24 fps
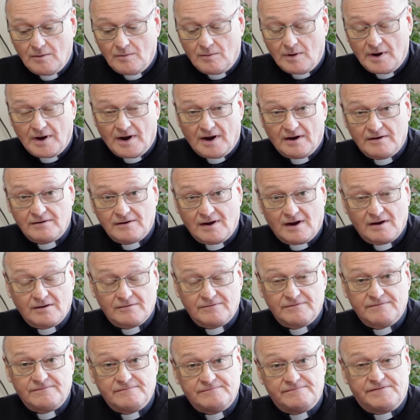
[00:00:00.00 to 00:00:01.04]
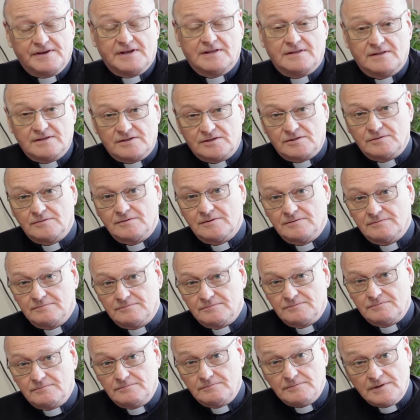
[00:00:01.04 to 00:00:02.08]
our faith is
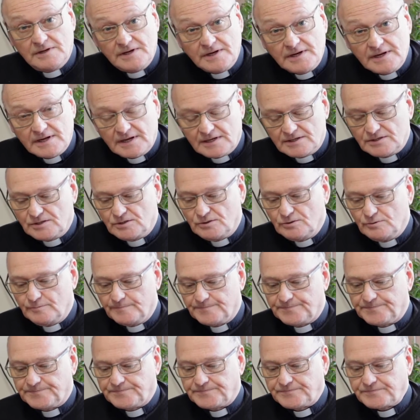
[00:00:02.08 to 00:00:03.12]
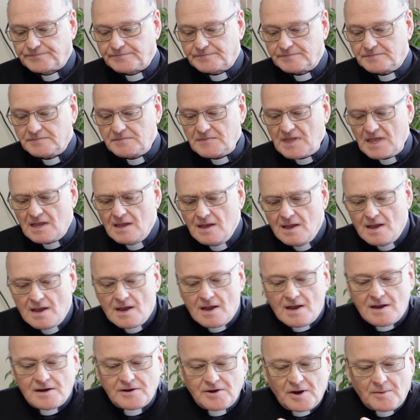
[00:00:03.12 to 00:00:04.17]
leading us to?
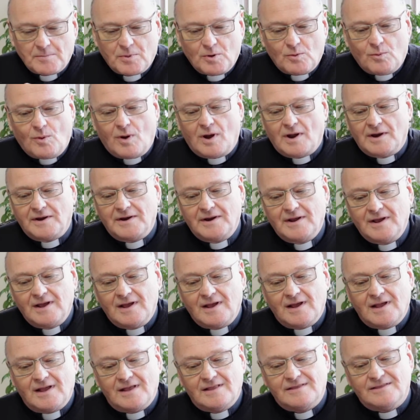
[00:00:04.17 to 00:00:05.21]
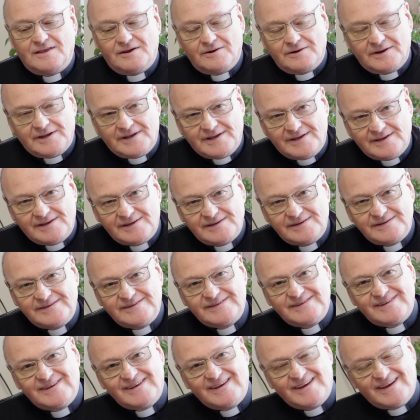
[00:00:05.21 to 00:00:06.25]
Number one, there
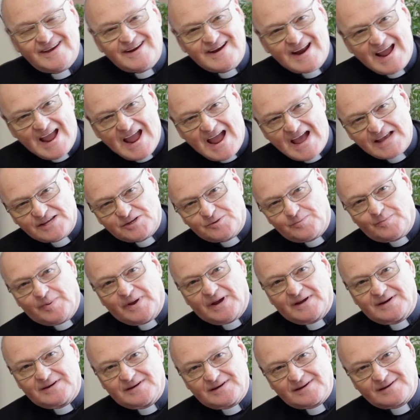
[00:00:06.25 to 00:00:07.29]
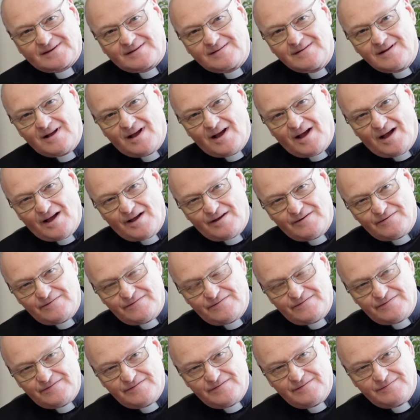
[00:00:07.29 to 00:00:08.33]
is an aspect
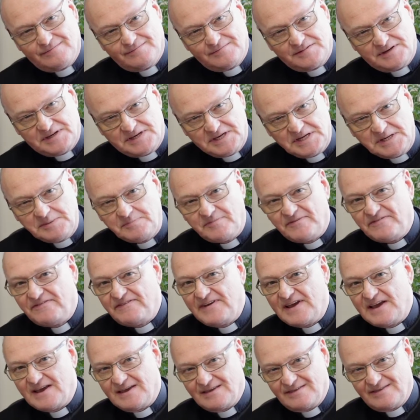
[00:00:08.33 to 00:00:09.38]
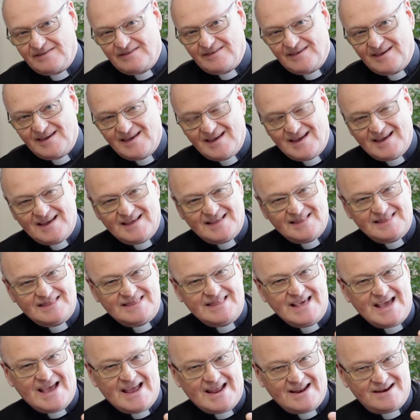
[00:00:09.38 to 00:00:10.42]
of deep faith
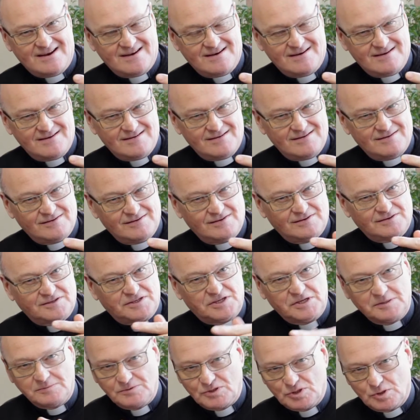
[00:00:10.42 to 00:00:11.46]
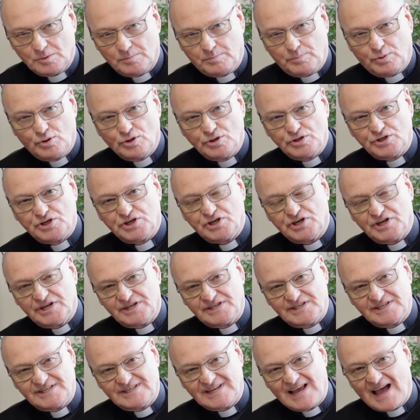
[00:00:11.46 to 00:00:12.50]
that seems to push
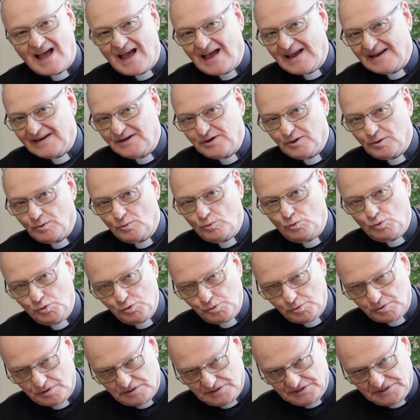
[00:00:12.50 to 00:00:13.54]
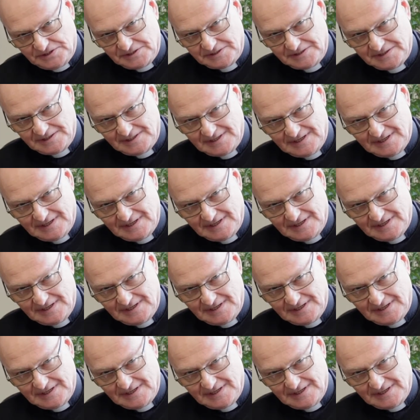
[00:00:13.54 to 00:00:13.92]
aside rules.